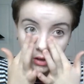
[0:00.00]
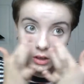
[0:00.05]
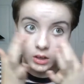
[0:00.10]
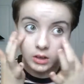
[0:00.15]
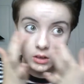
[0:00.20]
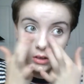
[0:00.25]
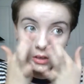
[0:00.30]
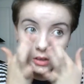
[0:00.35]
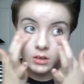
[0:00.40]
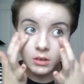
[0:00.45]

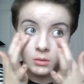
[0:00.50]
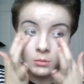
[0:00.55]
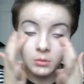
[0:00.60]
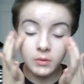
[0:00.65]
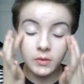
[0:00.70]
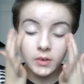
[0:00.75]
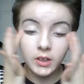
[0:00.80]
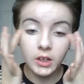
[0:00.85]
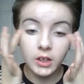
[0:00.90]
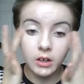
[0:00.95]
and
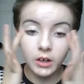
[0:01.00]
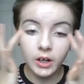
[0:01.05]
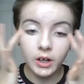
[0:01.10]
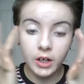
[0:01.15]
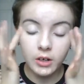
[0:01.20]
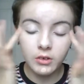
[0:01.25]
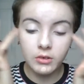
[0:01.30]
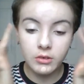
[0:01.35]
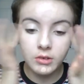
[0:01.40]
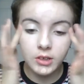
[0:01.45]
moving it
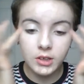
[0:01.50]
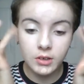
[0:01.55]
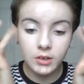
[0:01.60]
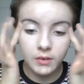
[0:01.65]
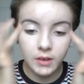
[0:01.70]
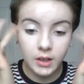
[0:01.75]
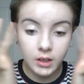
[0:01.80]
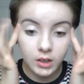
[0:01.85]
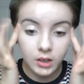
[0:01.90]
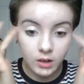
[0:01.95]
around
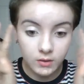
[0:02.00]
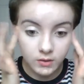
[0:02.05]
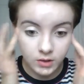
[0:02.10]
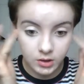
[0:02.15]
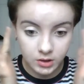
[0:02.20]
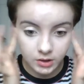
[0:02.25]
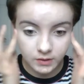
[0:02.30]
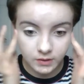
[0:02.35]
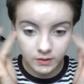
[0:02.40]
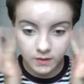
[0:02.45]
so that it
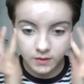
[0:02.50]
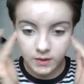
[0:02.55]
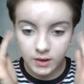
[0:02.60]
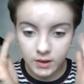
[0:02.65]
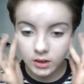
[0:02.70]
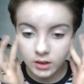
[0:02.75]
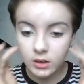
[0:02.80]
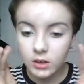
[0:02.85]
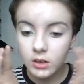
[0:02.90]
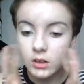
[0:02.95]
covers
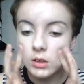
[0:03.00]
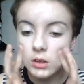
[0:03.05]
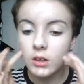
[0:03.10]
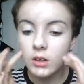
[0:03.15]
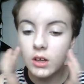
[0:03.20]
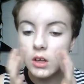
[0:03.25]
everything.